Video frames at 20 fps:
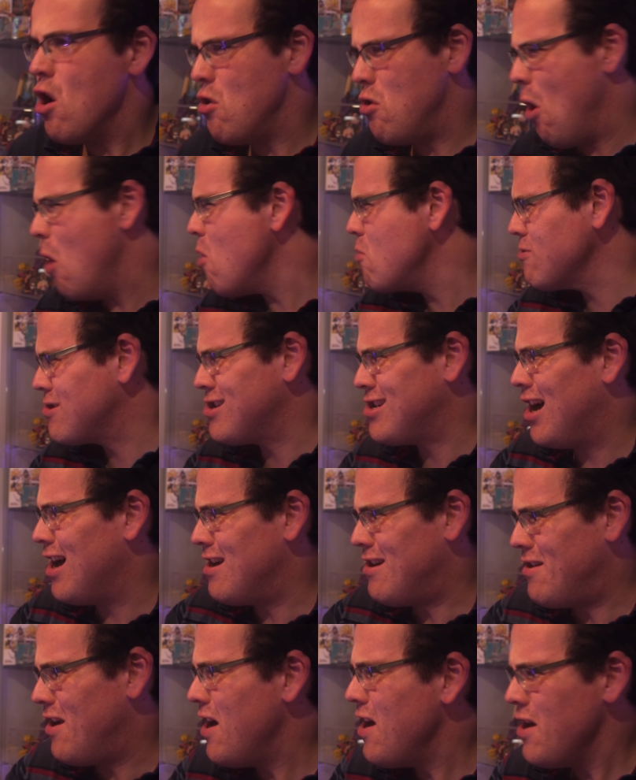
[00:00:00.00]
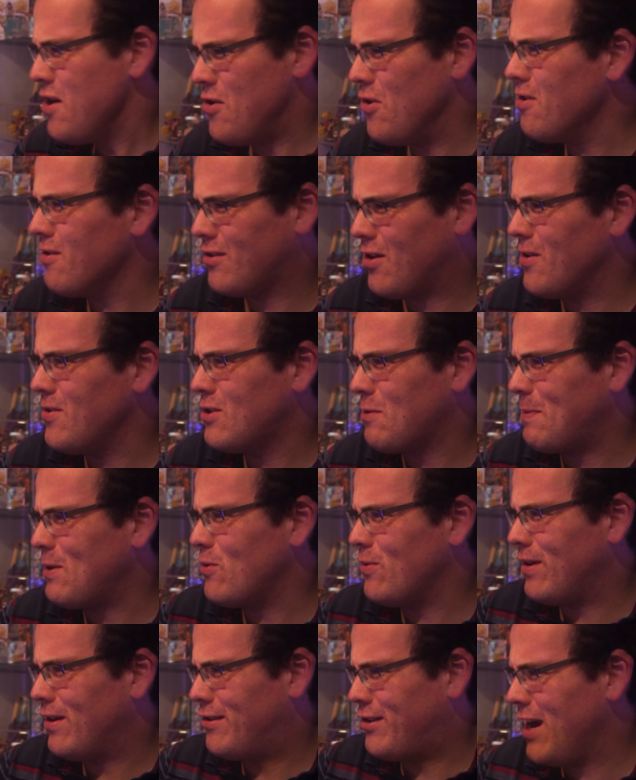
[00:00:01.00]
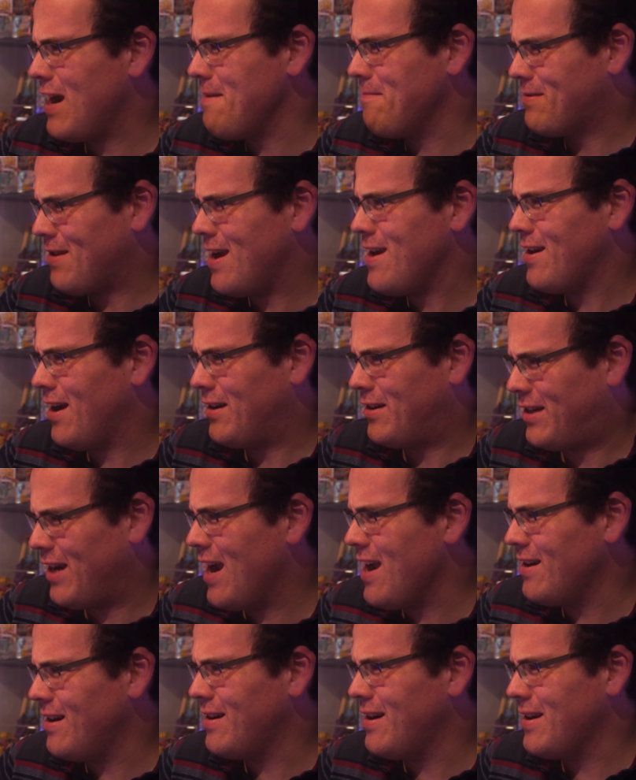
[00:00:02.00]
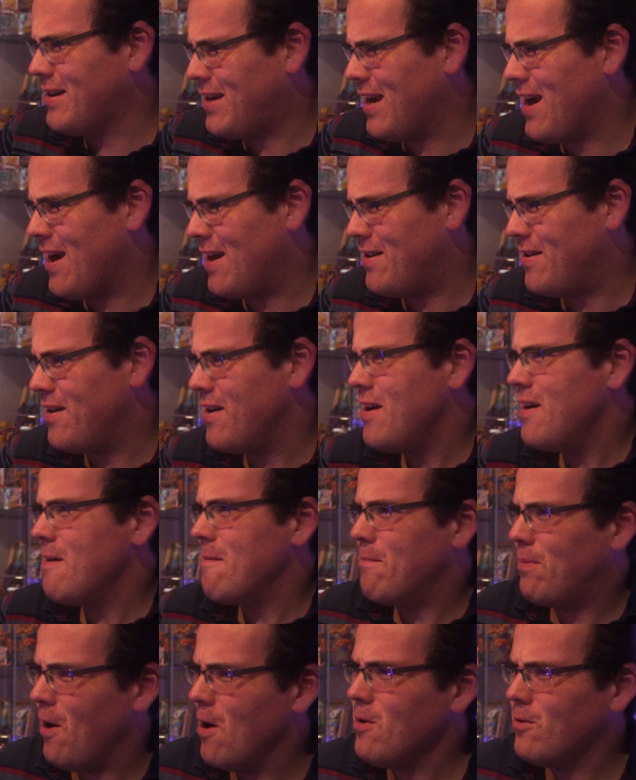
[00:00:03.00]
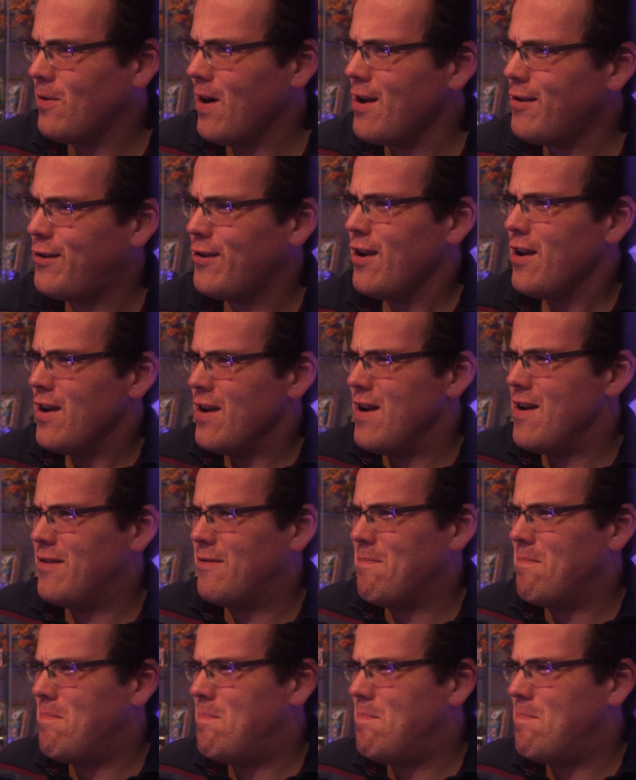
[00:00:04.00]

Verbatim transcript: No, son, you're going to be doing the same thing again and again. Progress is